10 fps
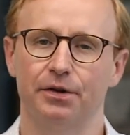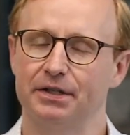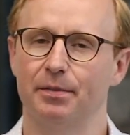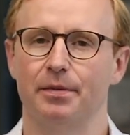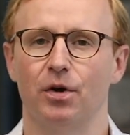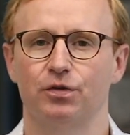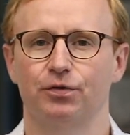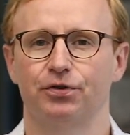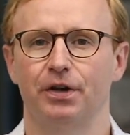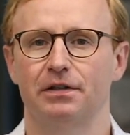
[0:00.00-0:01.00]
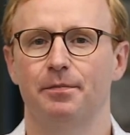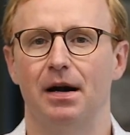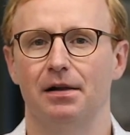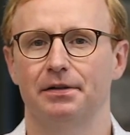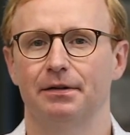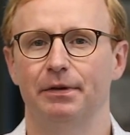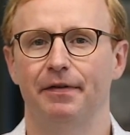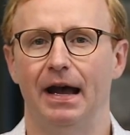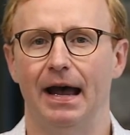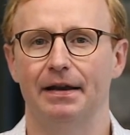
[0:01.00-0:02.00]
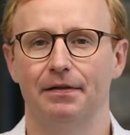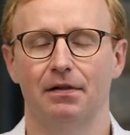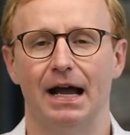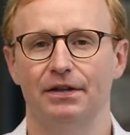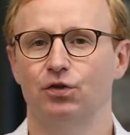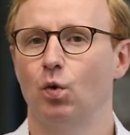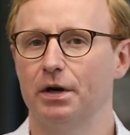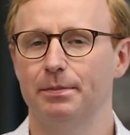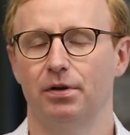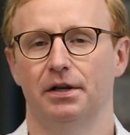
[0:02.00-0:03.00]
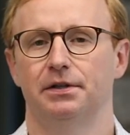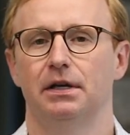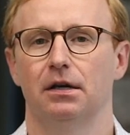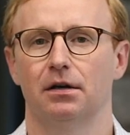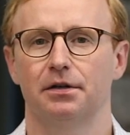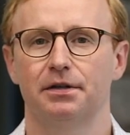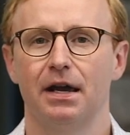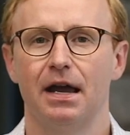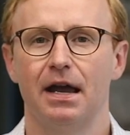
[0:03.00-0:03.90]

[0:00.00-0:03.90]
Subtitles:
some of the most restrictive policy we've had in the last 20 plus years.